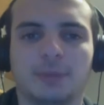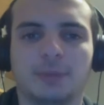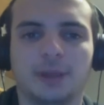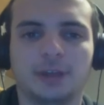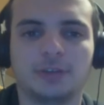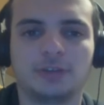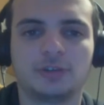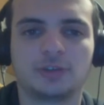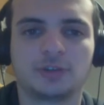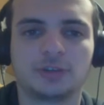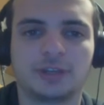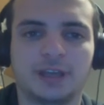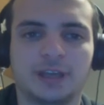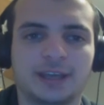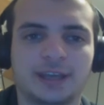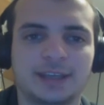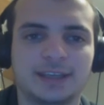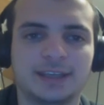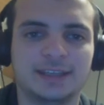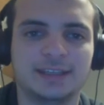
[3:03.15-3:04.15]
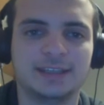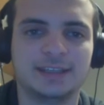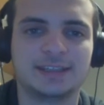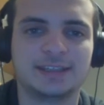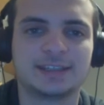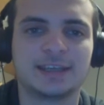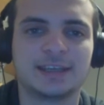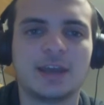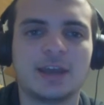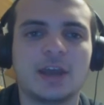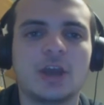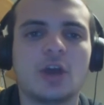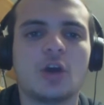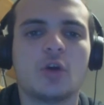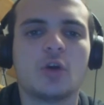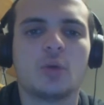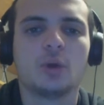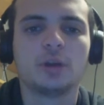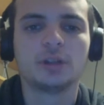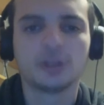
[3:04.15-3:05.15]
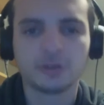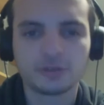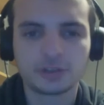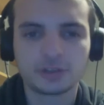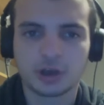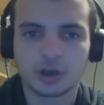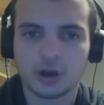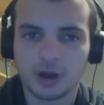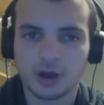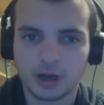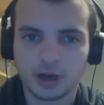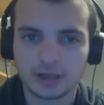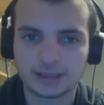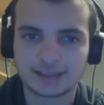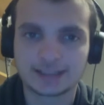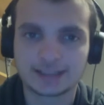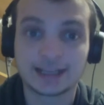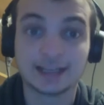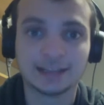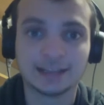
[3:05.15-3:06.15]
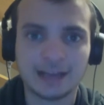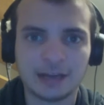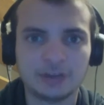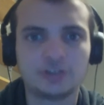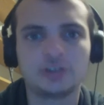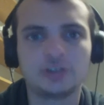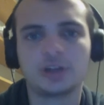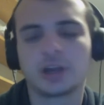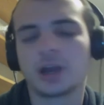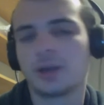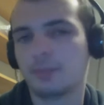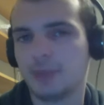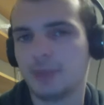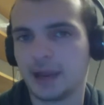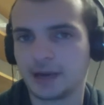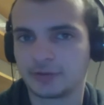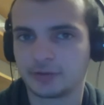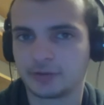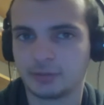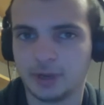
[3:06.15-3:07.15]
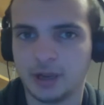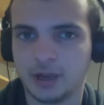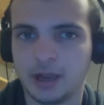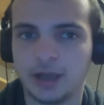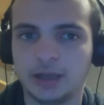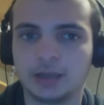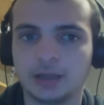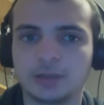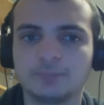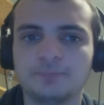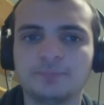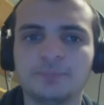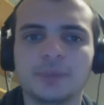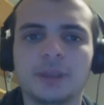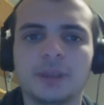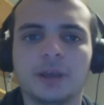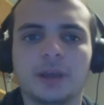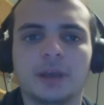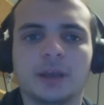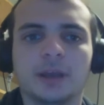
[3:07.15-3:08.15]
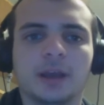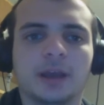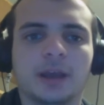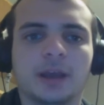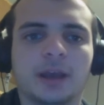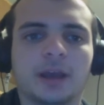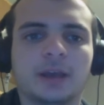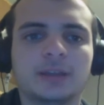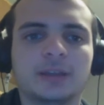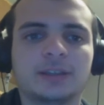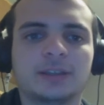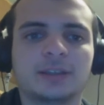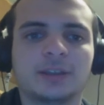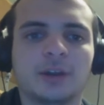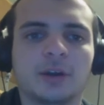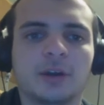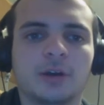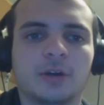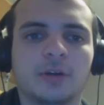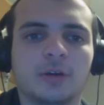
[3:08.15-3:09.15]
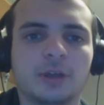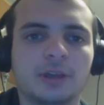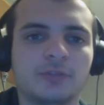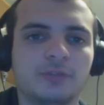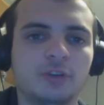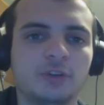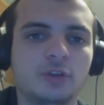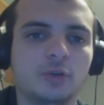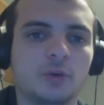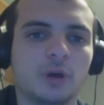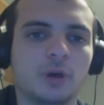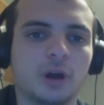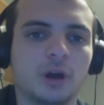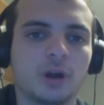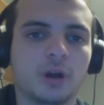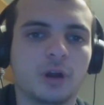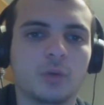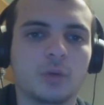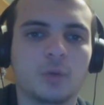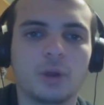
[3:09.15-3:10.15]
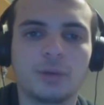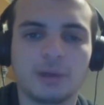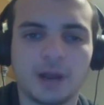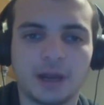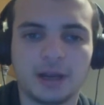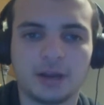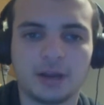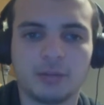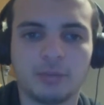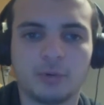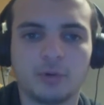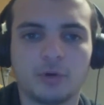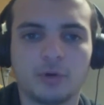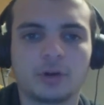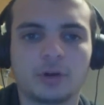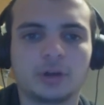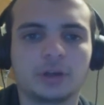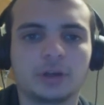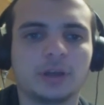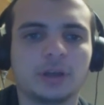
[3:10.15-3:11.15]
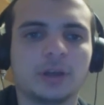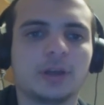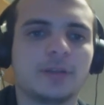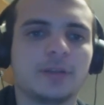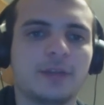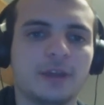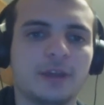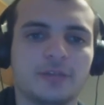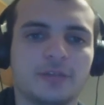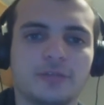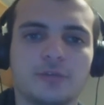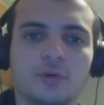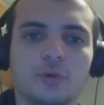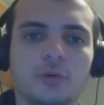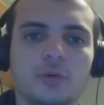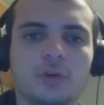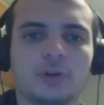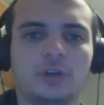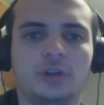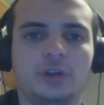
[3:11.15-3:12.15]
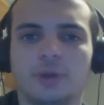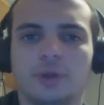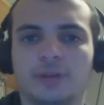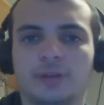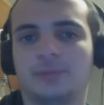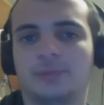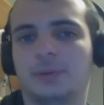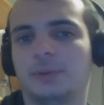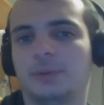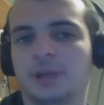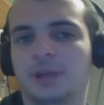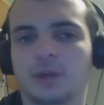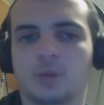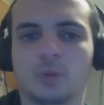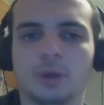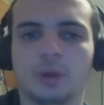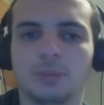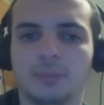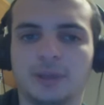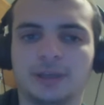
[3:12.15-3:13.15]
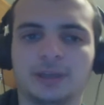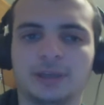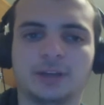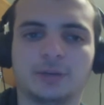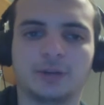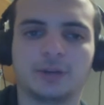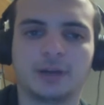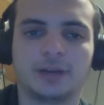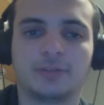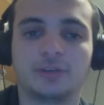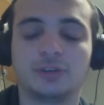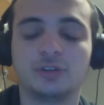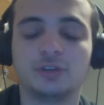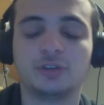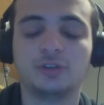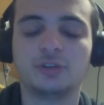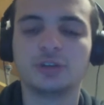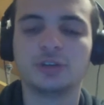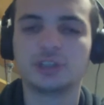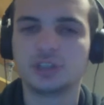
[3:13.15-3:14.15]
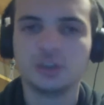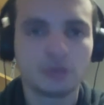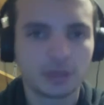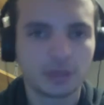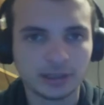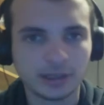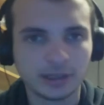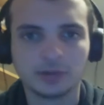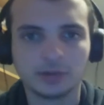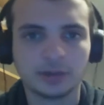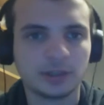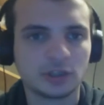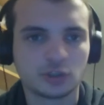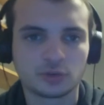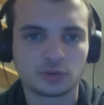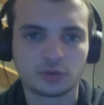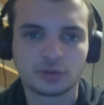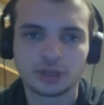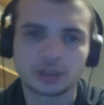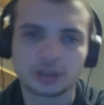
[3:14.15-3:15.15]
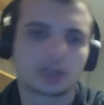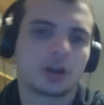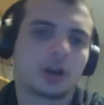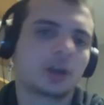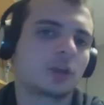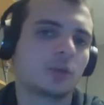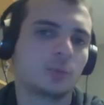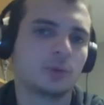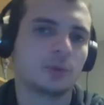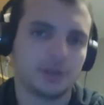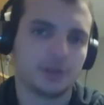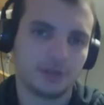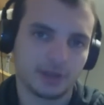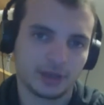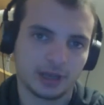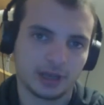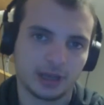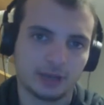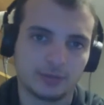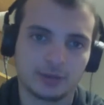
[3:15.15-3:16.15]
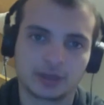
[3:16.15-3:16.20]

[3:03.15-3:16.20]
Mind Control Tech is one of those cards that allows you to come back from behind. So if you are way behind on board, they have 4, you have maybe like 1 minion or whatever, you do this, you can literally this card can win you the game.